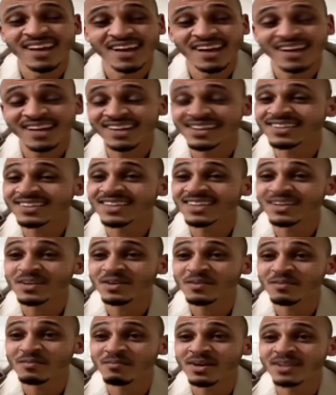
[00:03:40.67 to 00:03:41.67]
And I
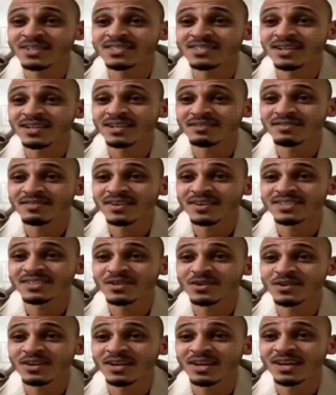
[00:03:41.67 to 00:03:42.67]
think myself, as a
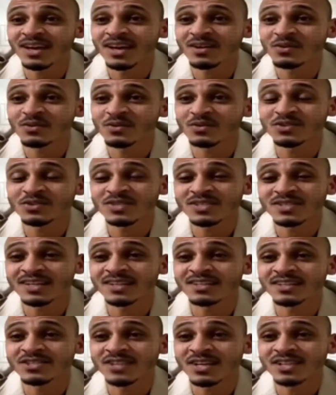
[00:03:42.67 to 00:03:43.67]
young guy who just
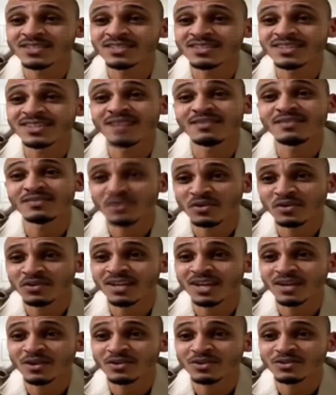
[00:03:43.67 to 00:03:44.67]
had a chance in
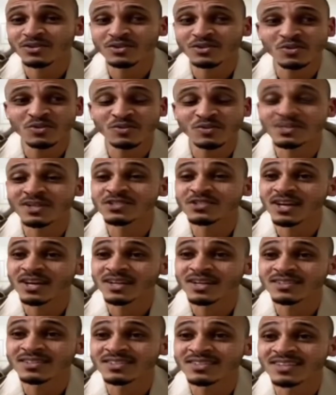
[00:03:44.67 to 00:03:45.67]
AFCON, I also took my
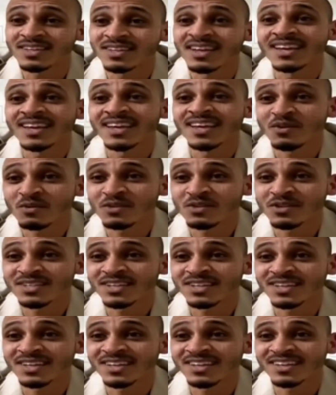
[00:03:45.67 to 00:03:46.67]
chance. It was
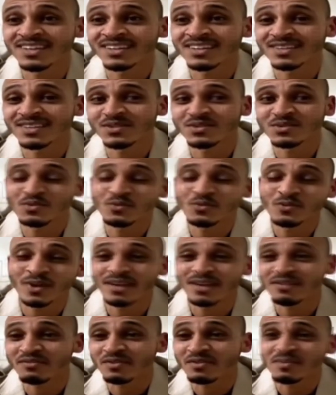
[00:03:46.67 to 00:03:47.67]
a
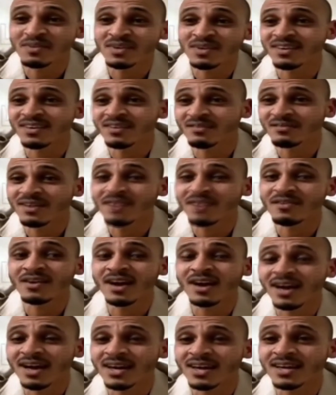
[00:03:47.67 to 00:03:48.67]
two-way for me, very
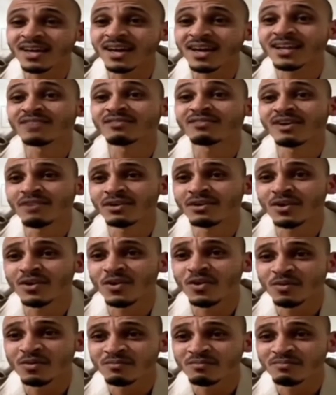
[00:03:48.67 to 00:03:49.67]
high and very
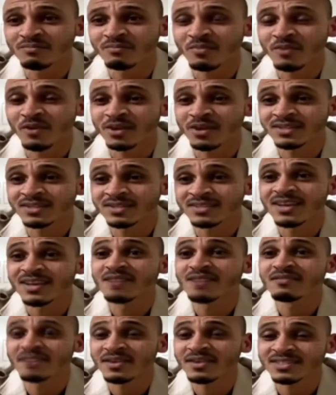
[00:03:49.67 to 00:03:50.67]
low point.
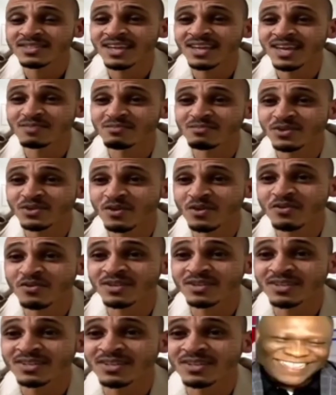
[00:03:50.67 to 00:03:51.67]
First game
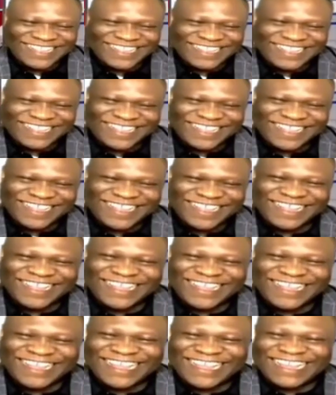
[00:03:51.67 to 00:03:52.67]
scoring, last game
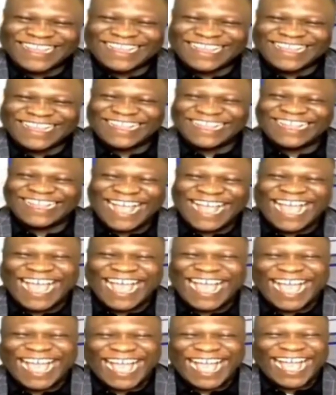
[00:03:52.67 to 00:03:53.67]
crying over a penalty.
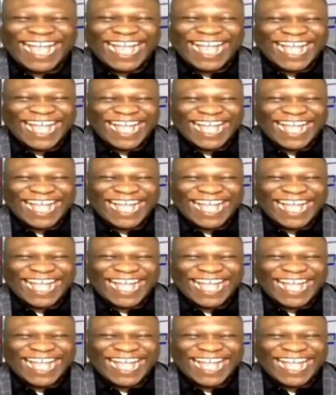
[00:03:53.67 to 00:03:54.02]
So